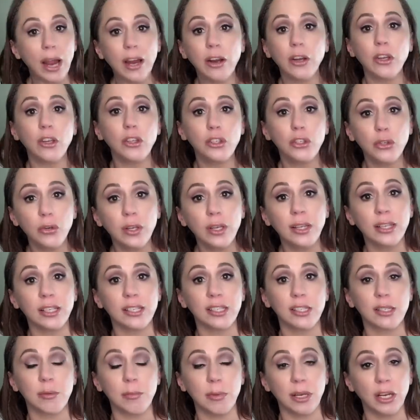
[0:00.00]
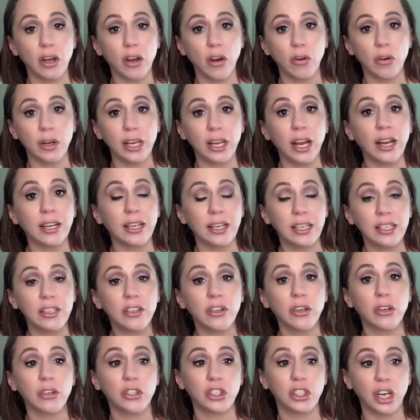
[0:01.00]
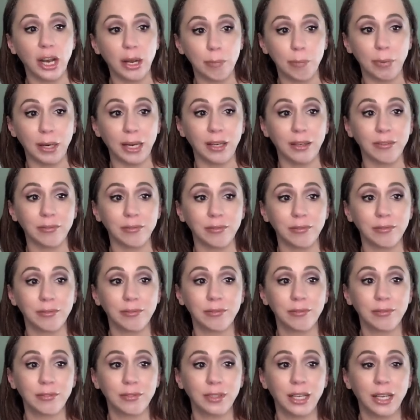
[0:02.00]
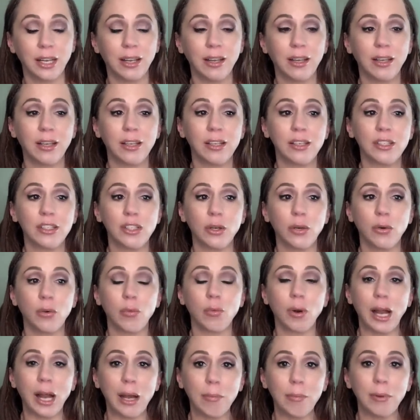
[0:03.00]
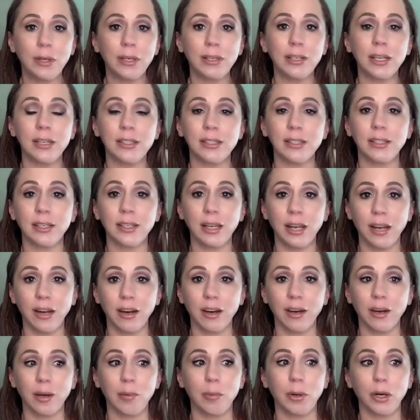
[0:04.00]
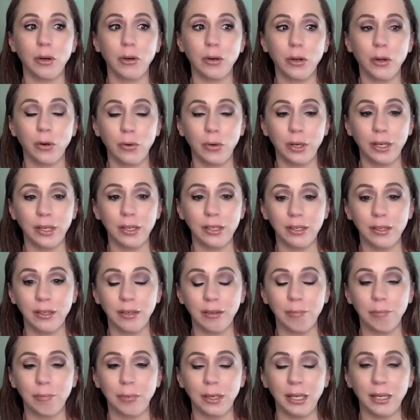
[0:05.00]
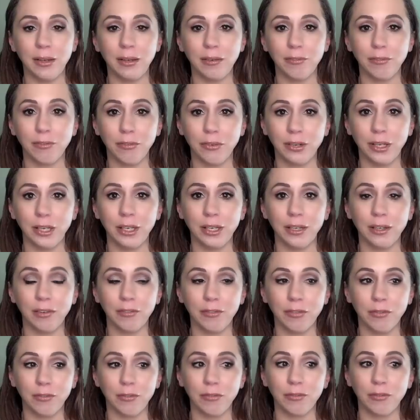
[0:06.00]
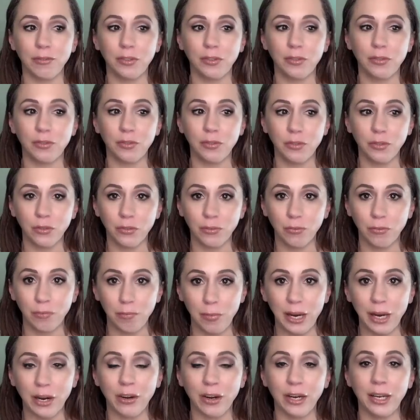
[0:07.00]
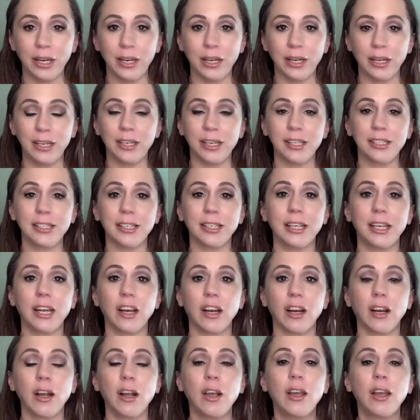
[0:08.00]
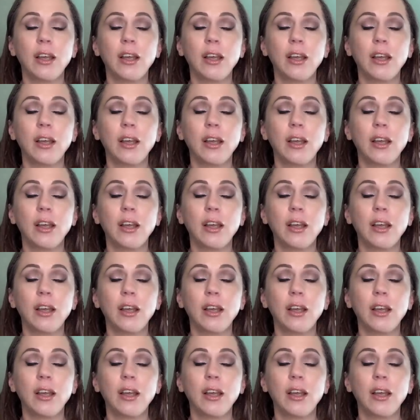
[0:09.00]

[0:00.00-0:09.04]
are you doing this to me, Kody? I need to go shopping. So Robyn doesn't care about Kody being free of Meri and doesn't care.